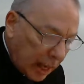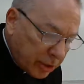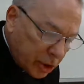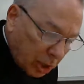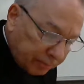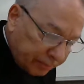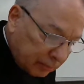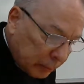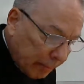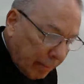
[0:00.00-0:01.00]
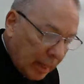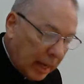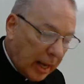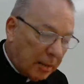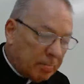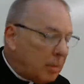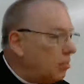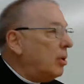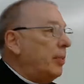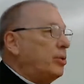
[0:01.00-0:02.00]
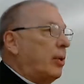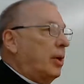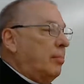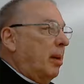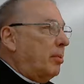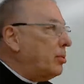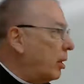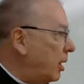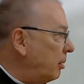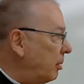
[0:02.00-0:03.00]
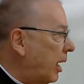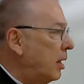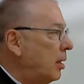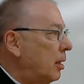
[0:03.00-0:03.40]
And so, what are we talking about? We're talking about